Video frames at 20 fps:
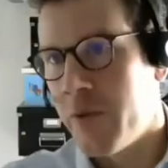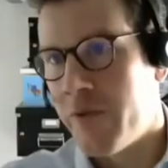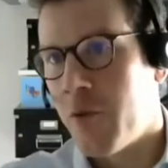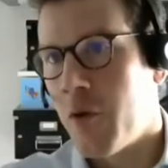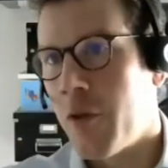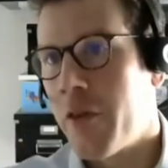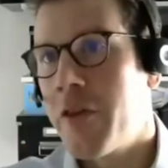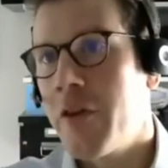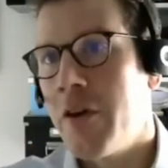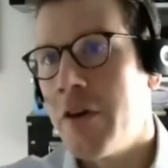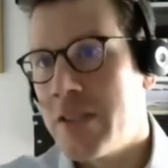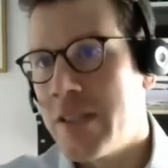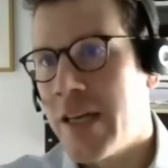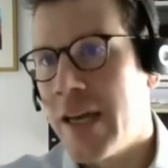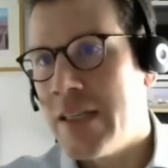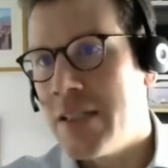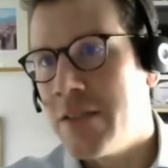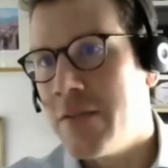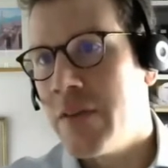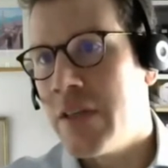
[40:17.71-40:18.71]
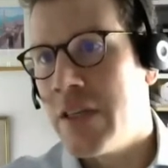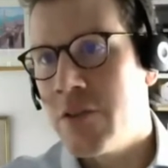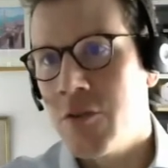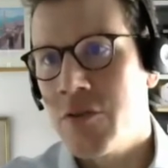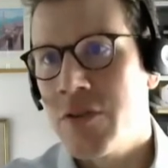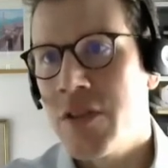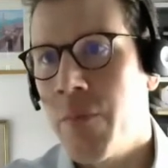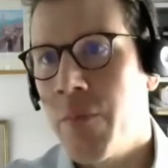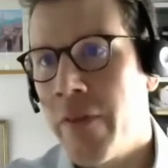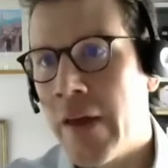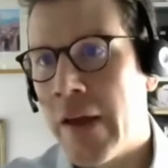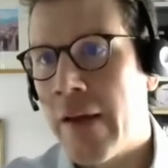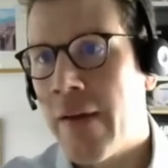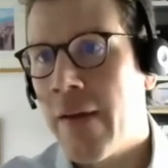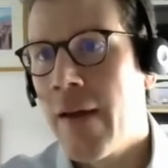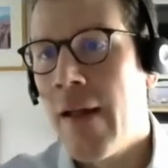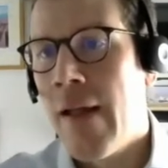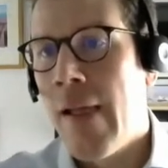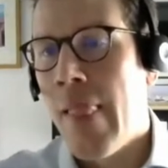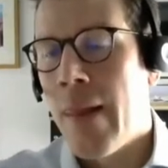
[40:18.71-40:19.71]
we've got 38 of these or something
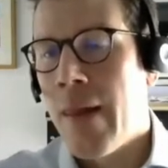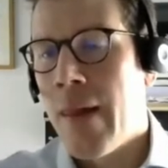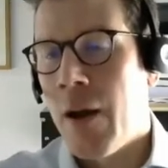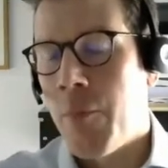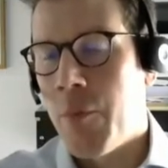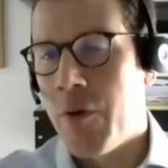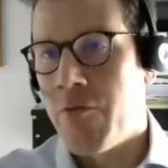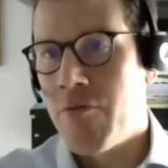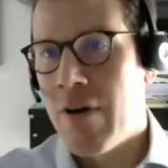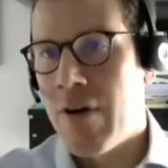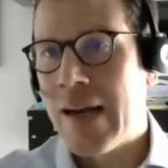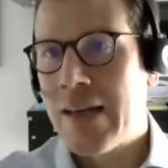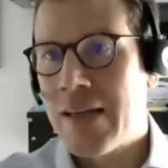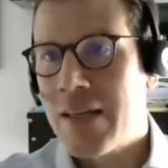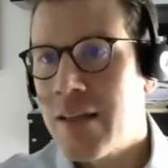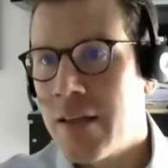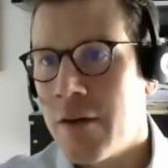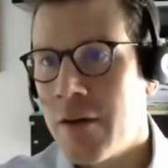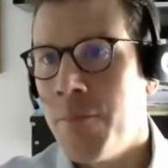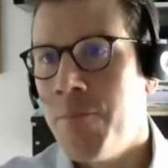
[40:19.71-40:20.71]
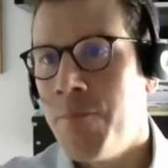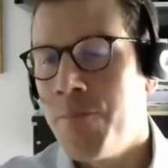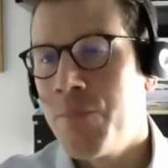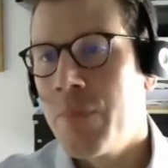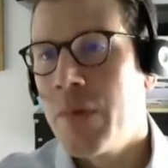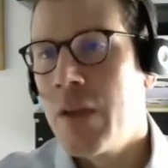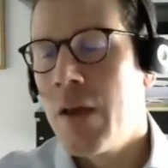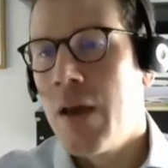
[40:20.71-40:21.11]
and we ranked them.